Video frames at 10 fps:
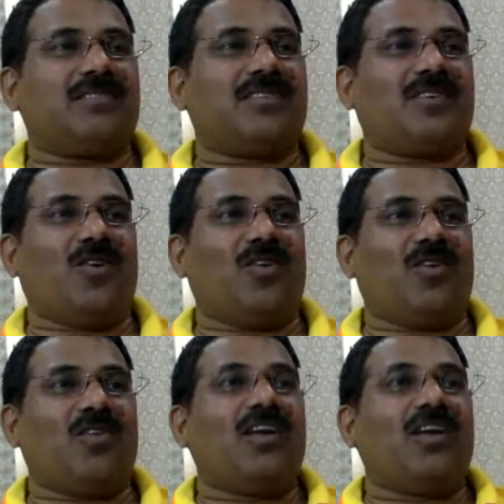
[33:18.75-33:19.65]
No.
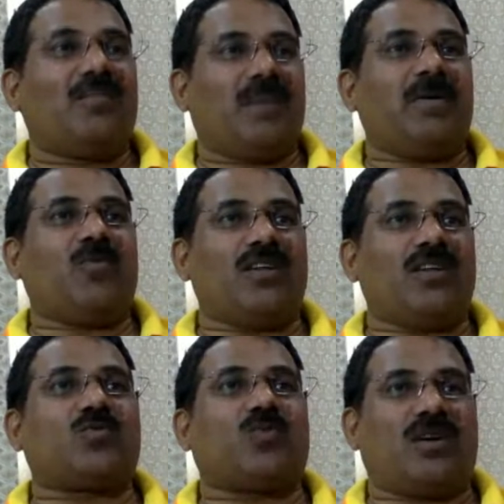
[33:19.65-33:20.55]
Baby
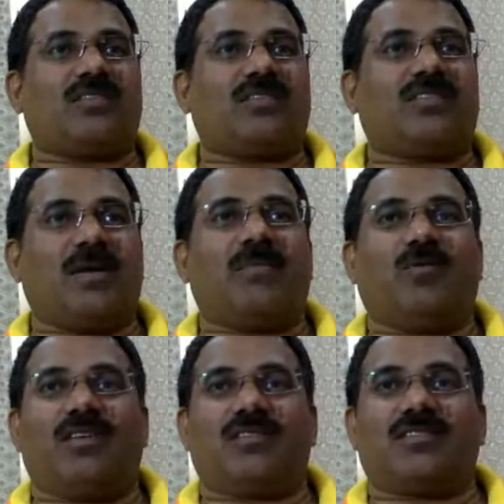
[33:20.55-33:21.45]
wants what the baby
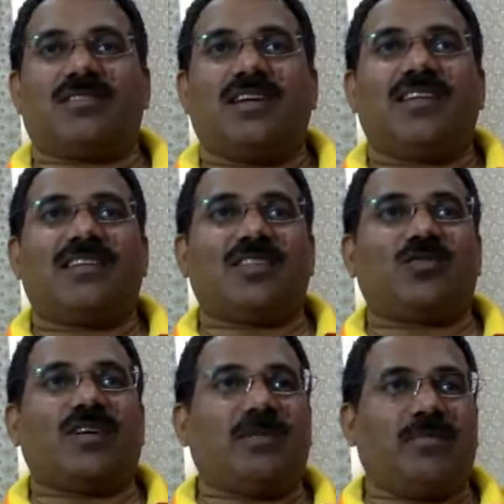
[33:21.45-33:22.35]
wants.
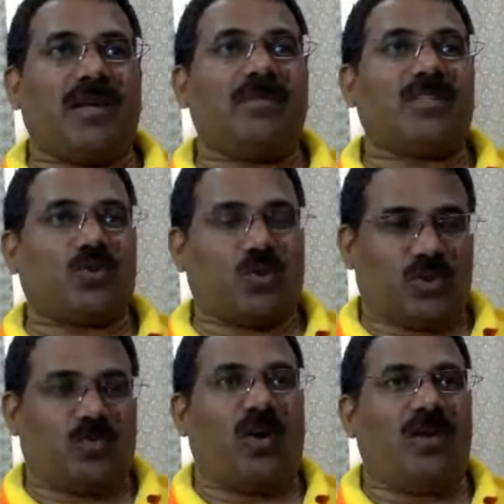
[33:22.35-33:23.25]
That's why the baby is so
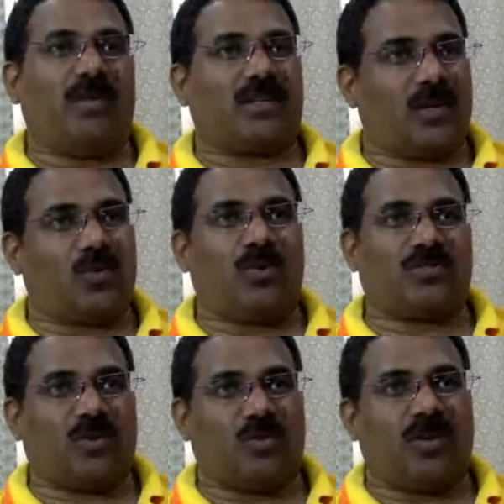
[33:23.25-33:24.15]
small but
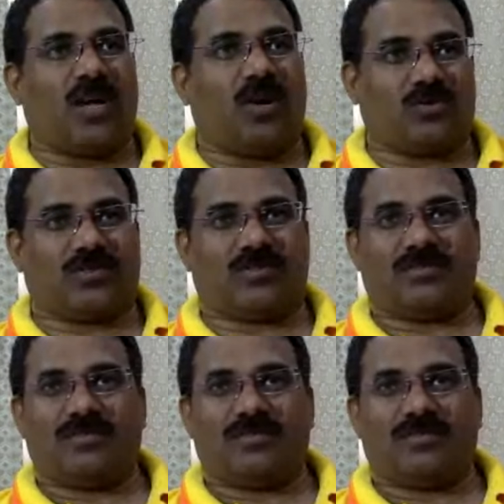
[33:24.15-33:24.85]
controls the whole house.